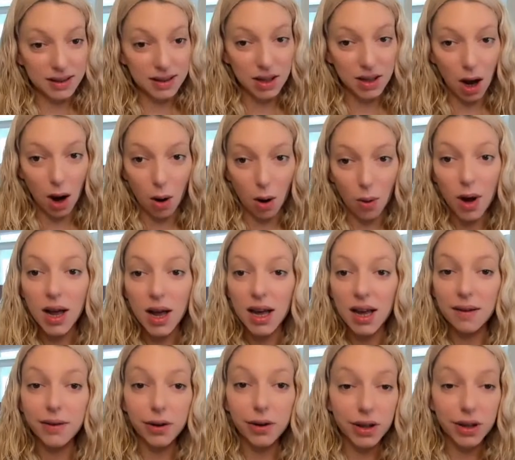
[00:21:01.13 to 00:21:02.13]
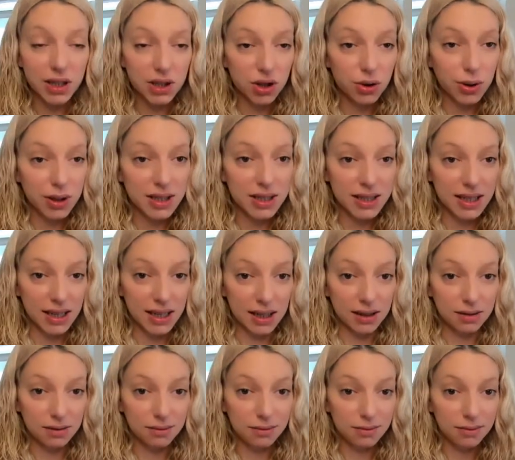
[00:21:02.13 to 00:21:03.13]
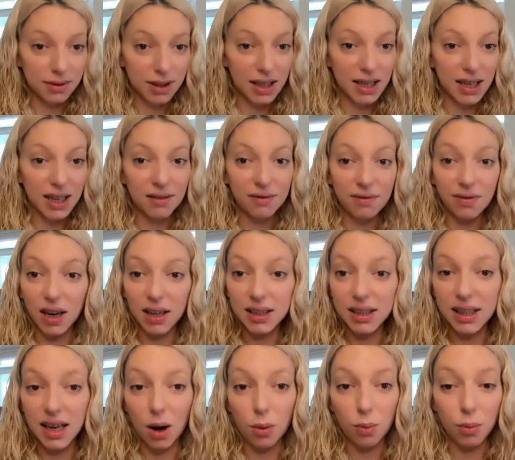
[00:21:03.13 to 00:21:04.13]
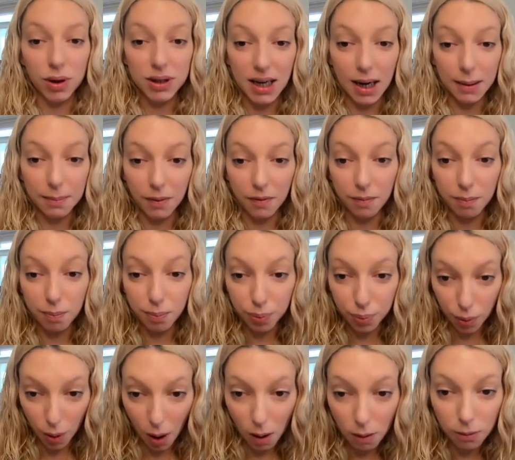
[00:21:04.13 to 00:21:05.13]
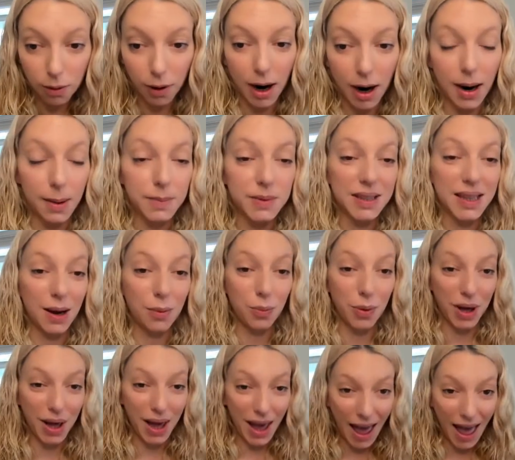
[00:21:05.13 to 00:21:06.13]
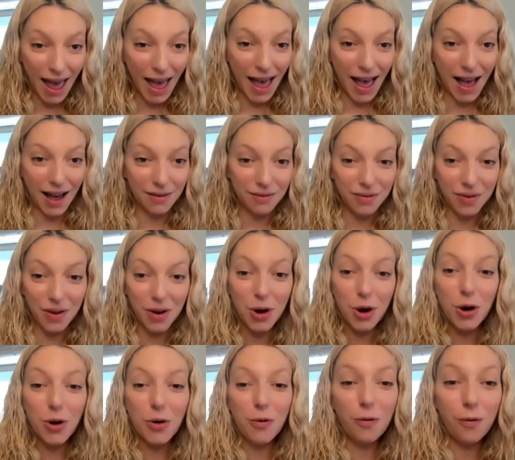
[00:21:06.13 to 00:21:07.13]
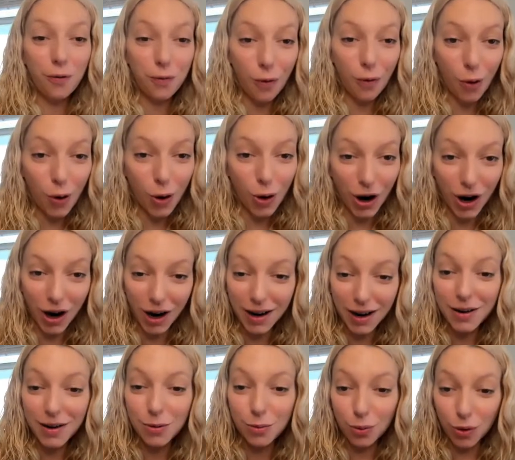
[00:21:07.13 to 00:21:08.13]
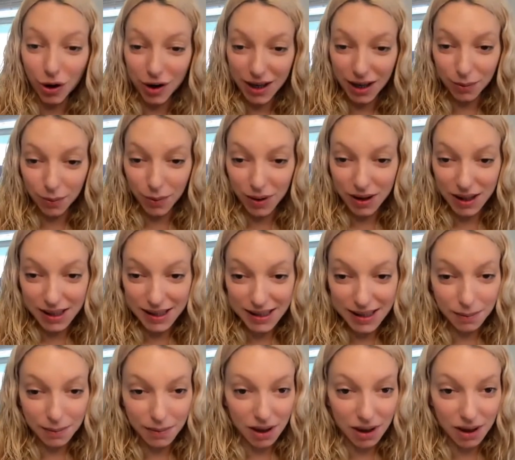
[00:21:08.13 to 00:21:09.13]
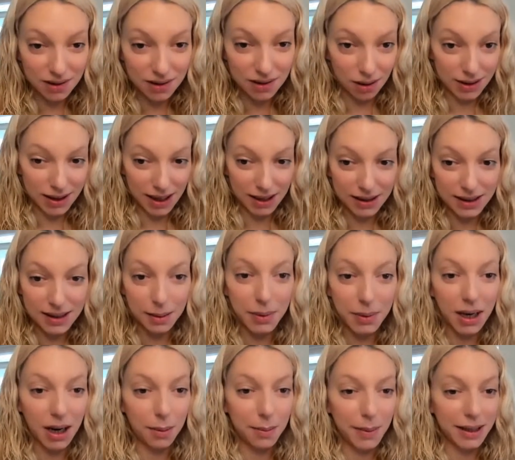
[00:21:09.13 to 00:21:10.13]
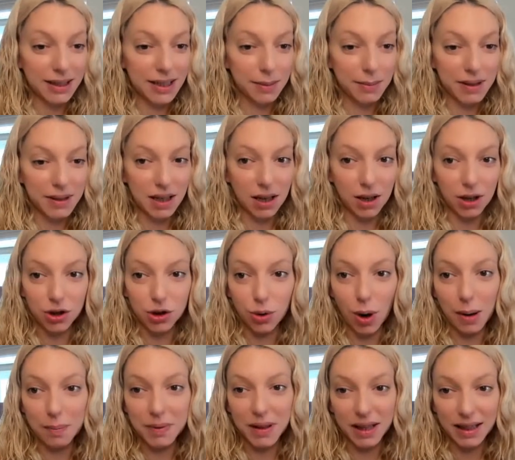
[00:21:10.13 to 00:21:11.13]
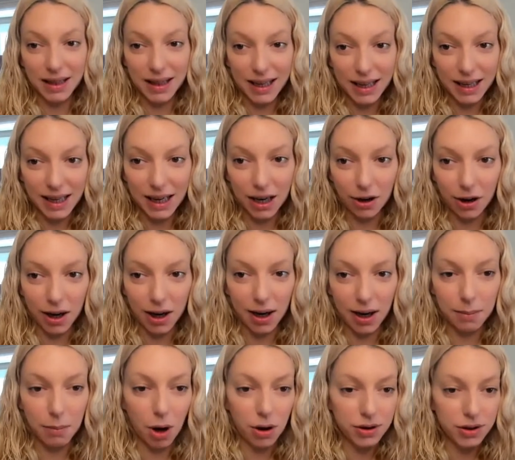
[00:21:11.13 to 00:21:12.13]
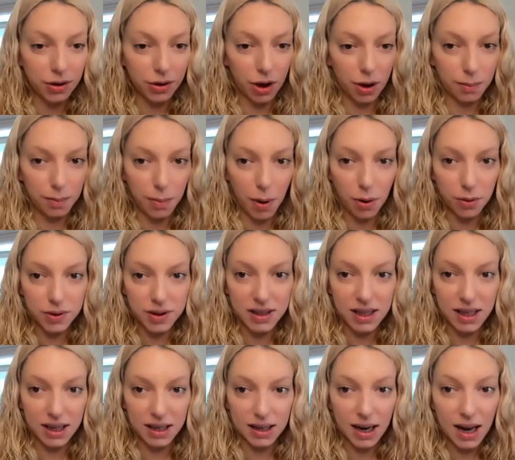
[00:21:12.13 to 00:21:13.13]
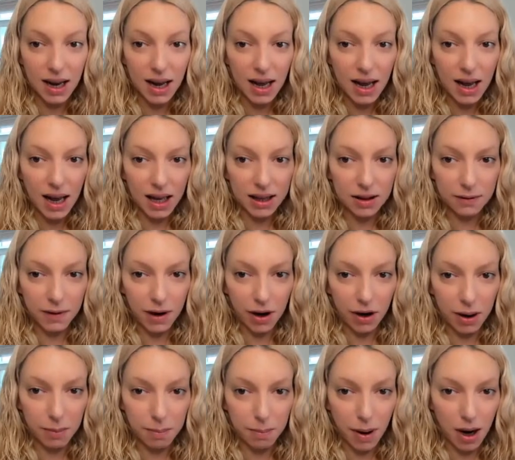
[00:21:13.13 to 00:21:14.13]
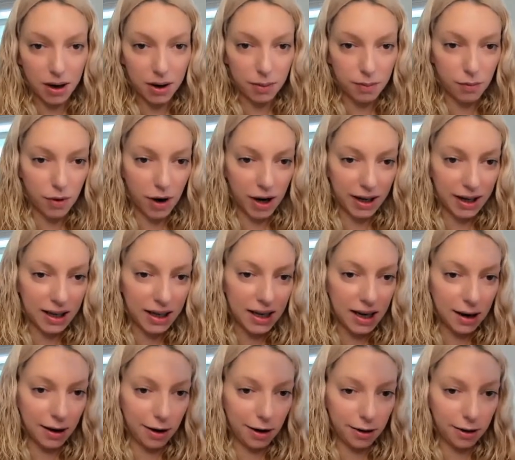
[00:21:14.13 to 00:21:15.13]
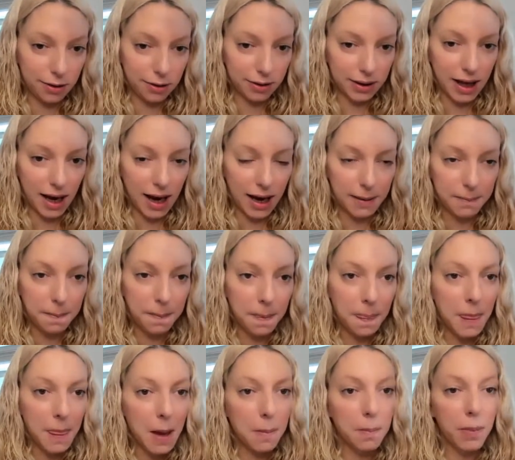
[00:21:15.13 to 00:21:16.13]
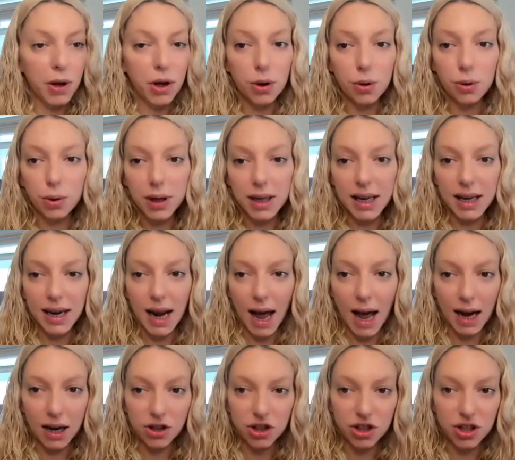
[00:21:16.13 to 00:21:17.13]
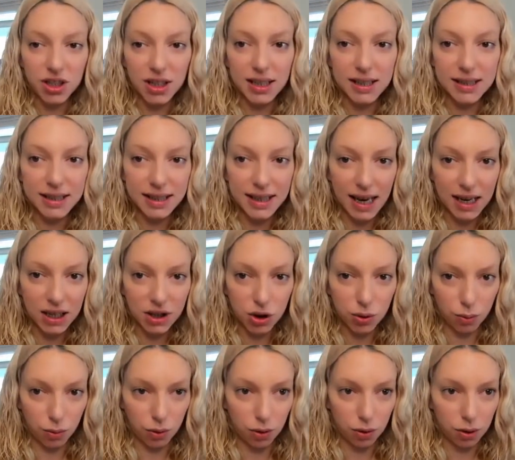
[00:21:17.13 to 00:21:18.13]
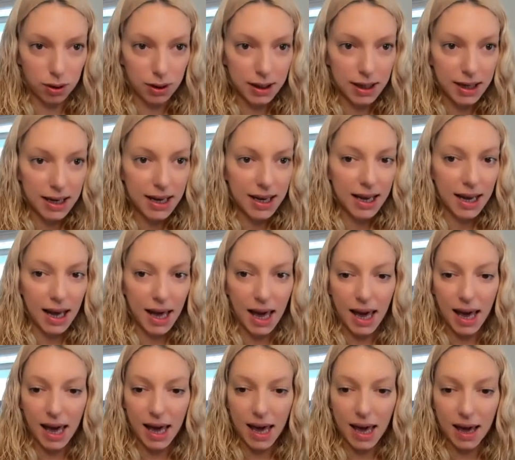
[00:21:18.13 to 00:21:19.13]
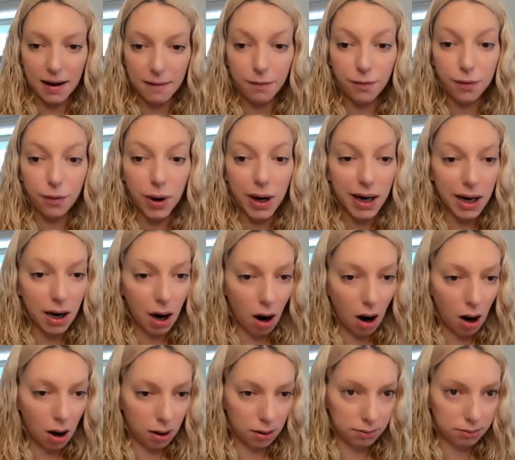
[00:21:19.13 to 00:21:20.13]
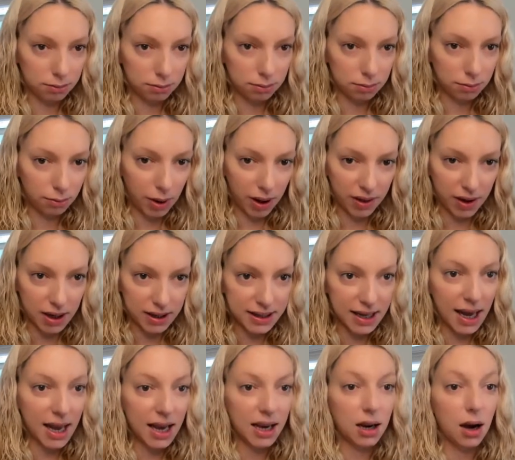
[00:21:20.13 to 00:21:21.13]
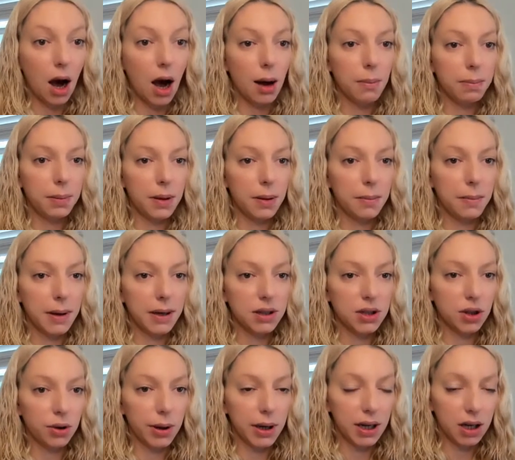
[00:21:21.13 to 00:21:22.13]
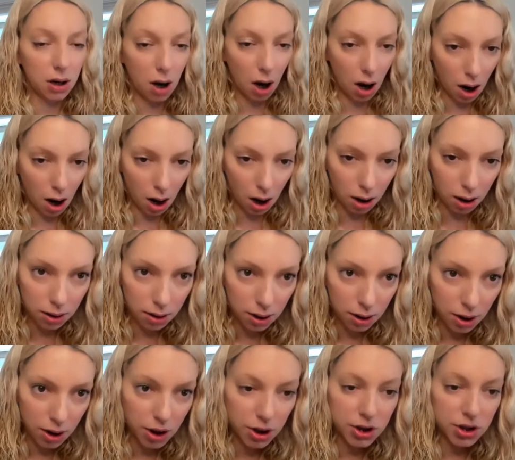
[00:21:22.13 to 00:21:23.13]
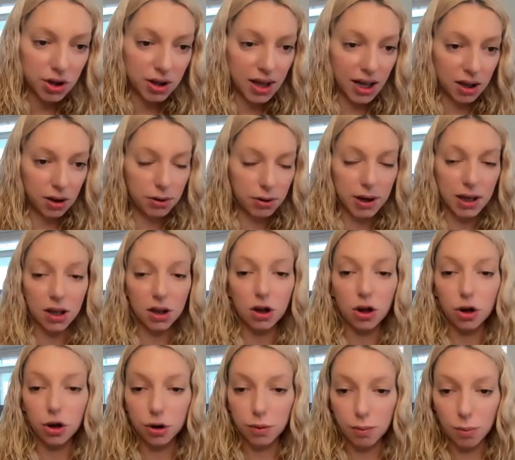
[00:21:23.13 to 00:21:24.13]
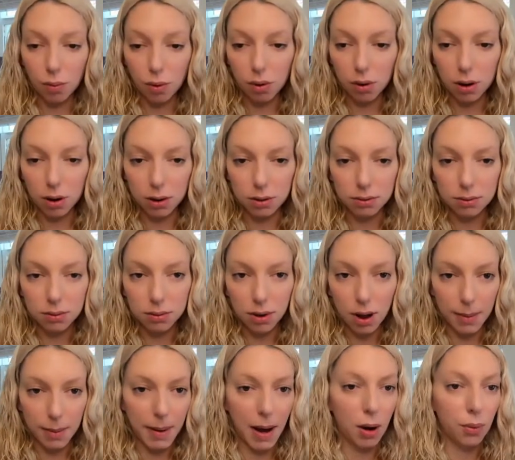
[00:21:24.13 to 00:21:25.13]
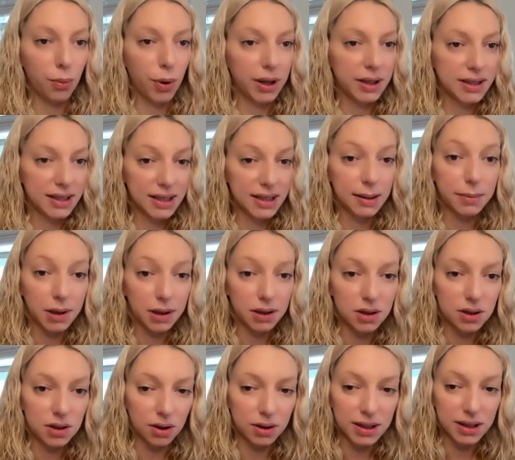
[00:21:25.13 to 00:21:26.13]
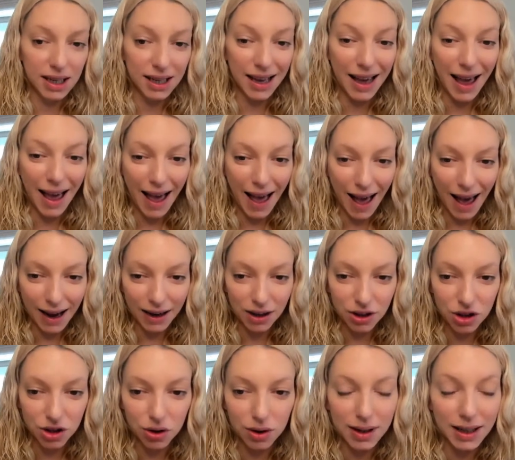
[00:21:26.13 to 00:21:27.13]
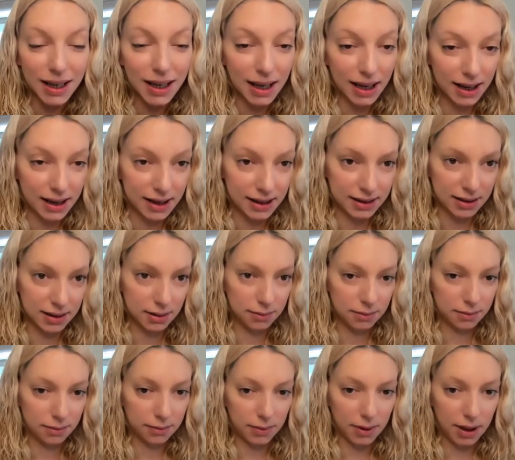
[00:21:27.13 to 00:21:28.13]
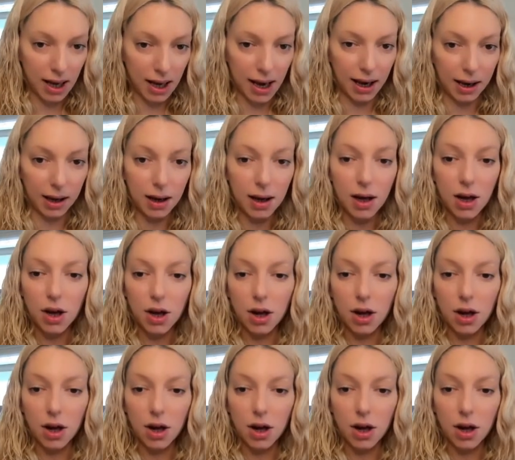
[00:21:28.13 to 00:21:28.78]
is. So if you're interested in finding out what type of programs that we have for working with a sleep consultant, somebody on my team is going to drop the link here, and I'm also going to post it at the very bottom right here. Okay. But you can actually schedule a free call with us, a complimentary call, so that you can learn more about what sleep consulting actually is. Okay.